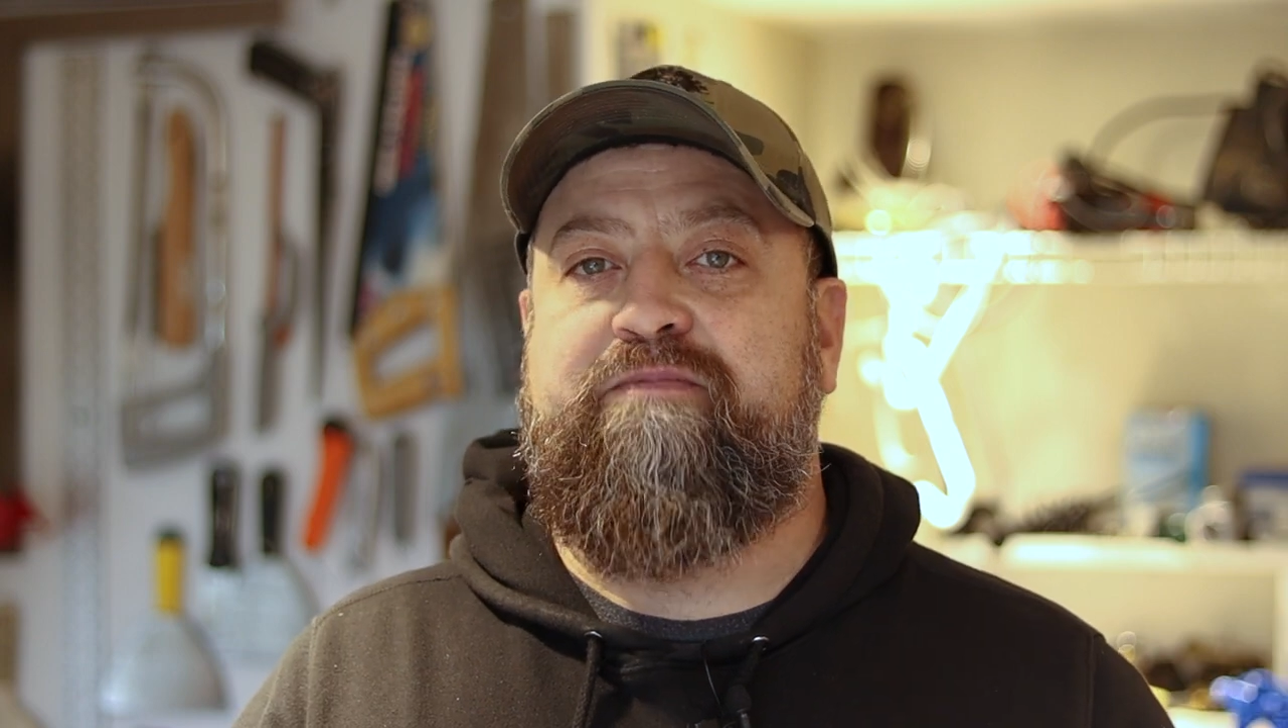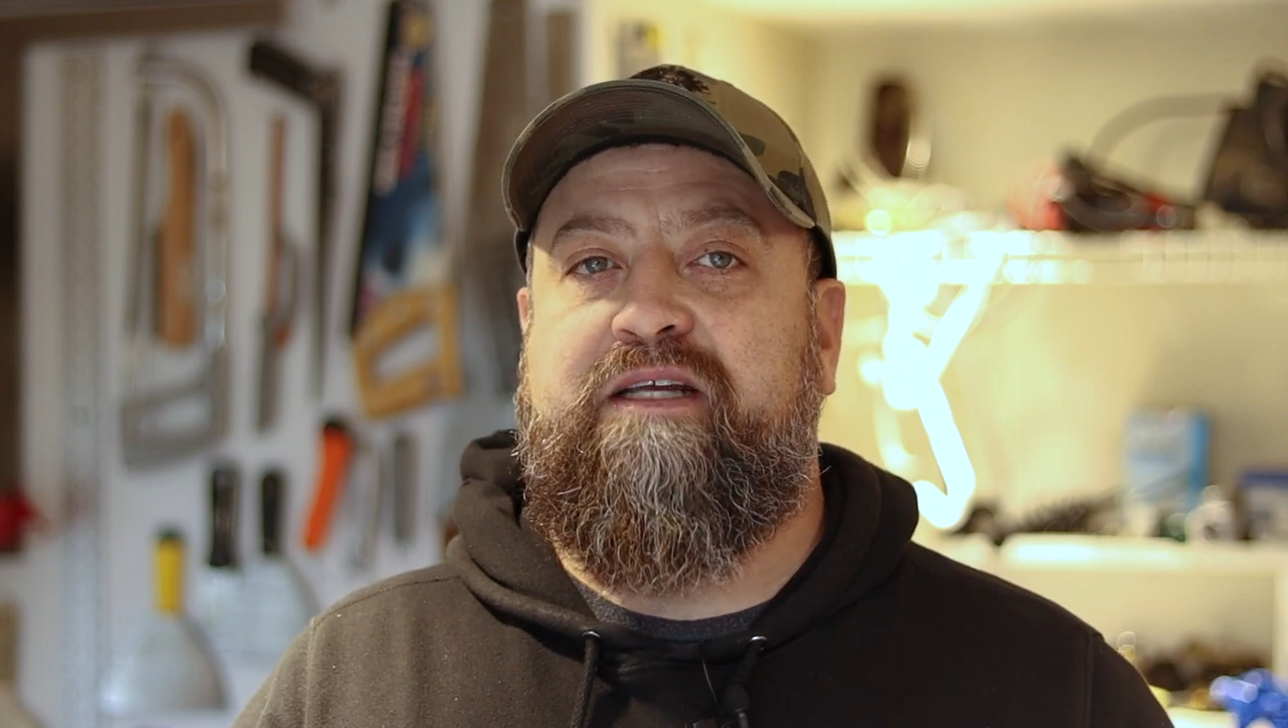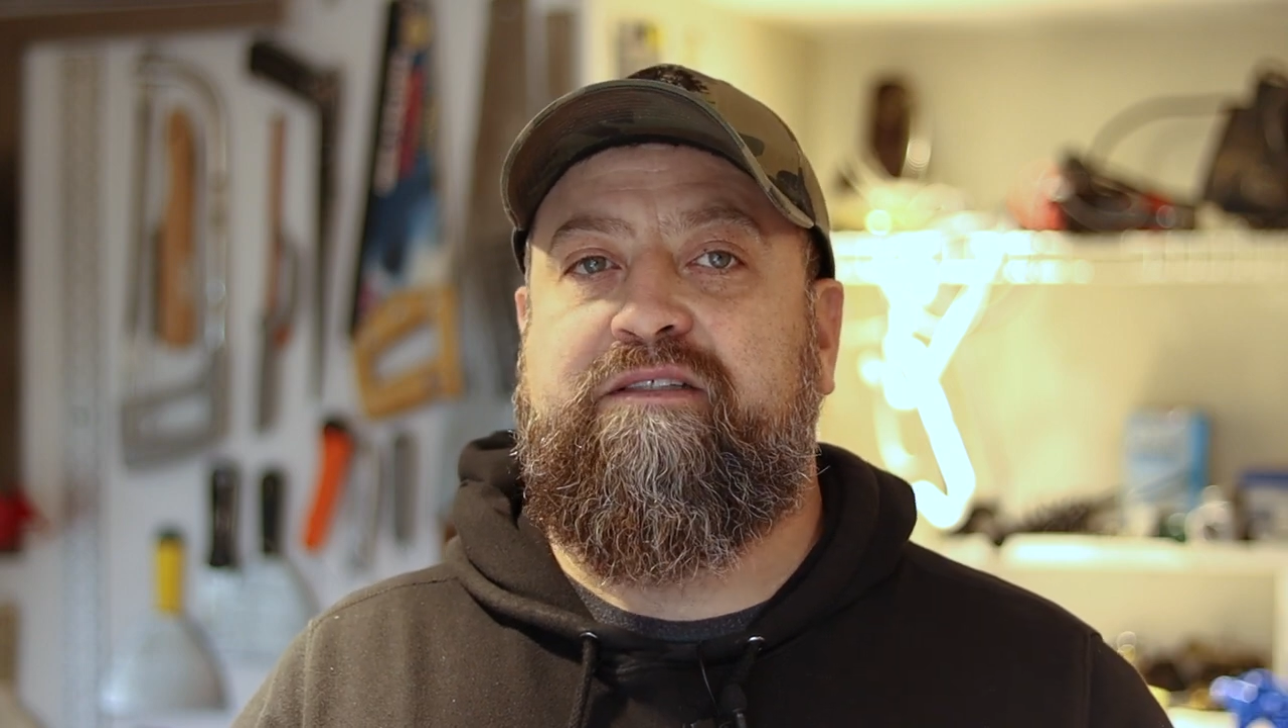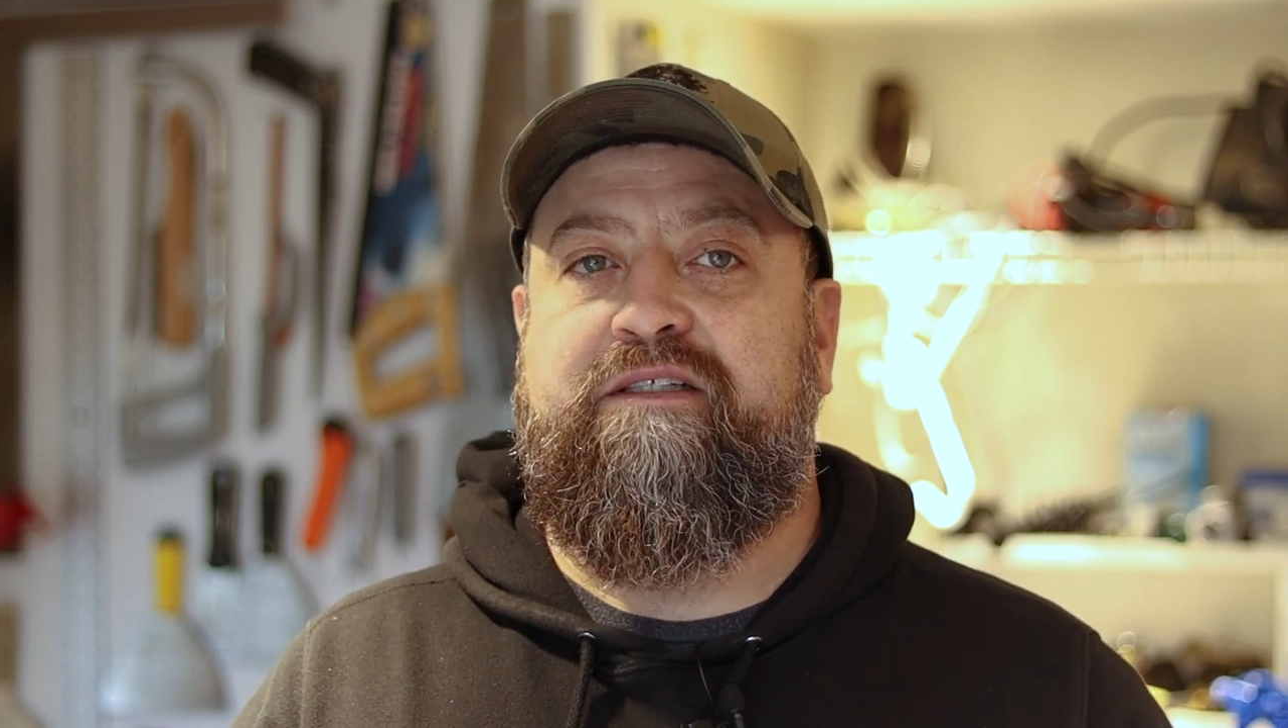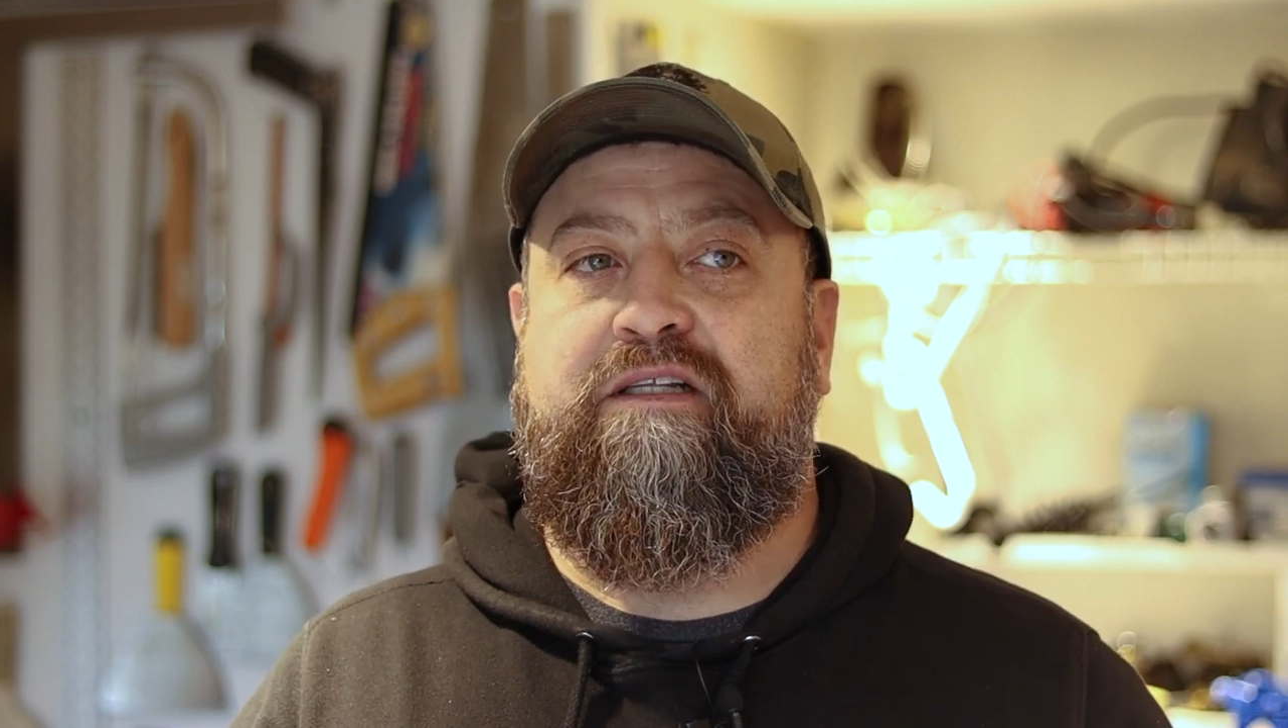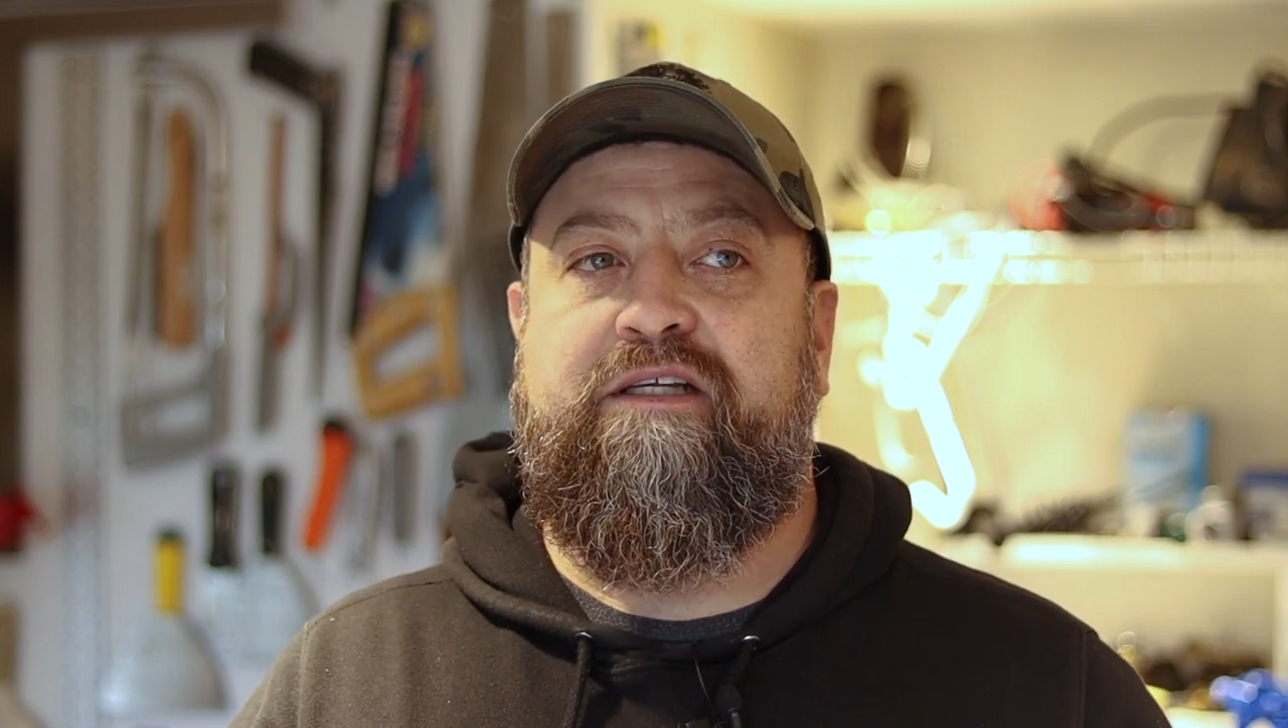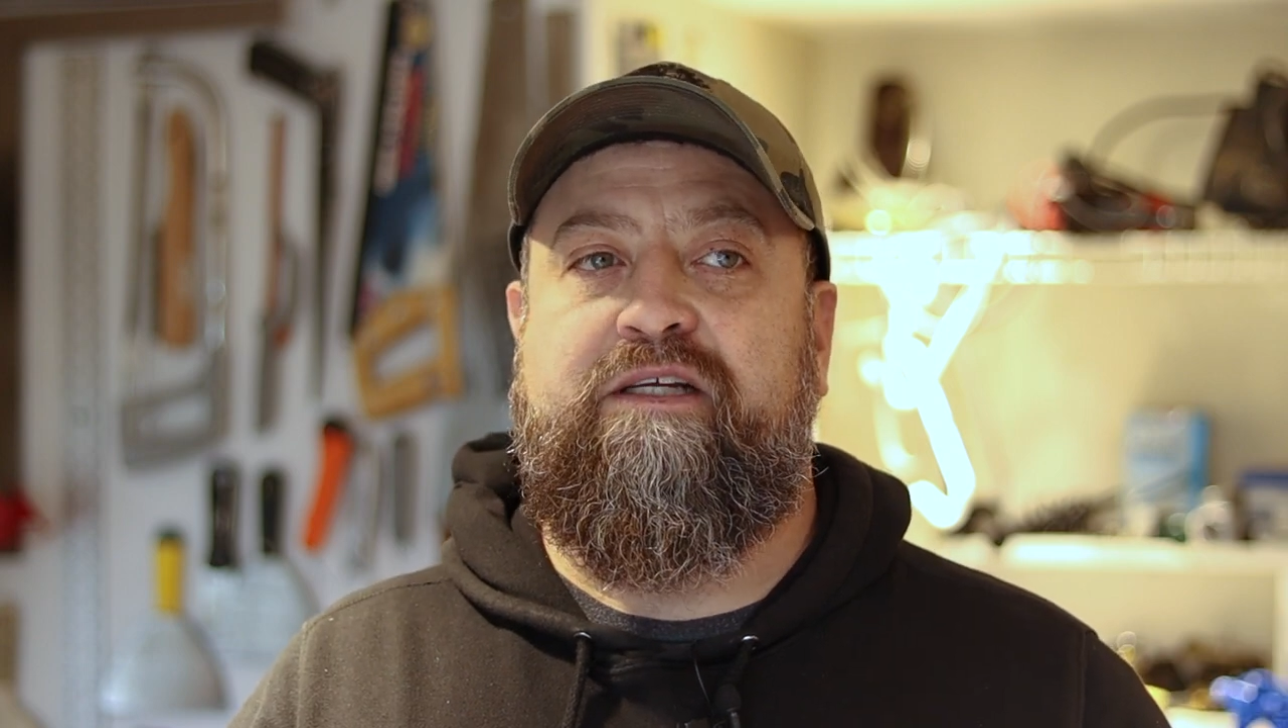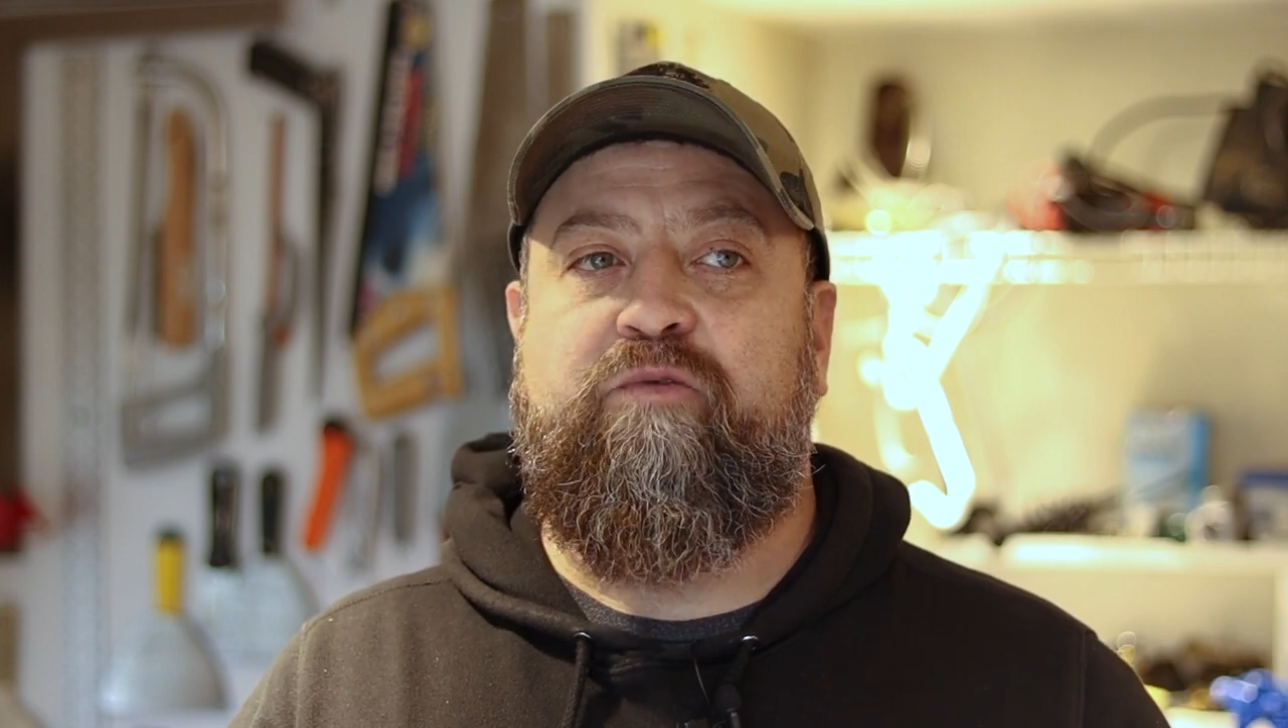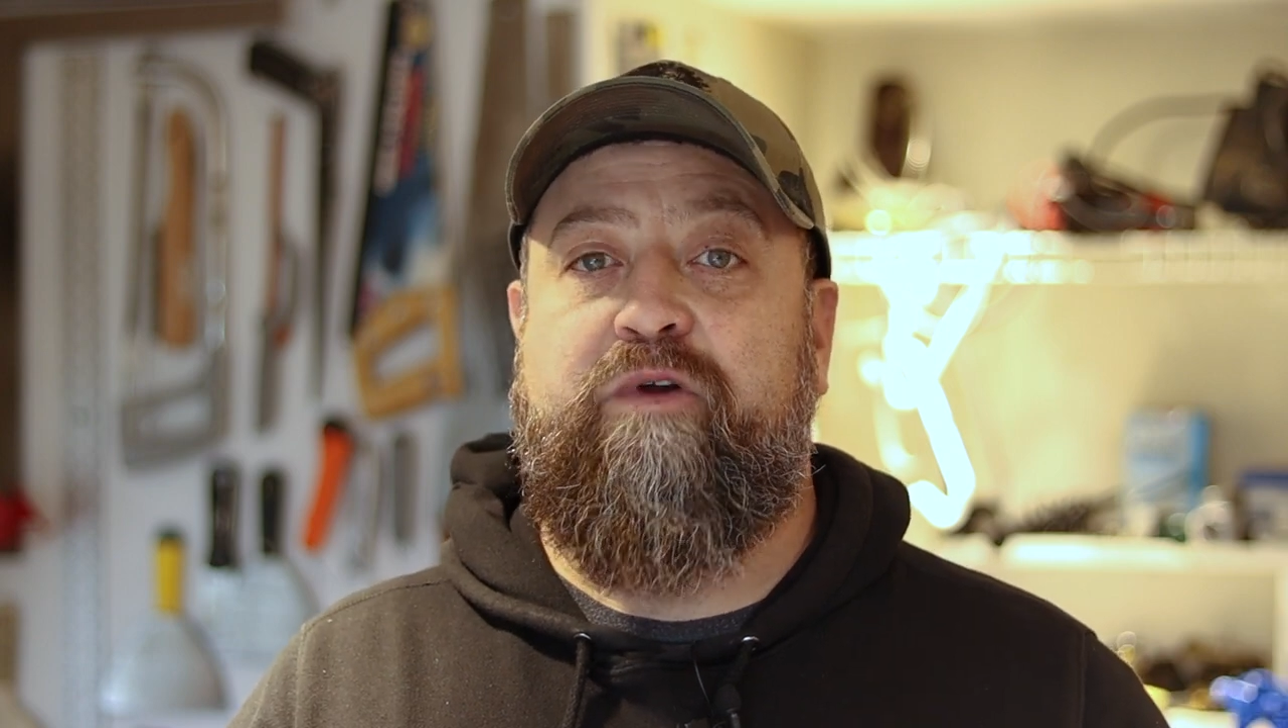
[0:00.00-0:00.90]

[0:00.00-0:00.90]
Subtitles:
basically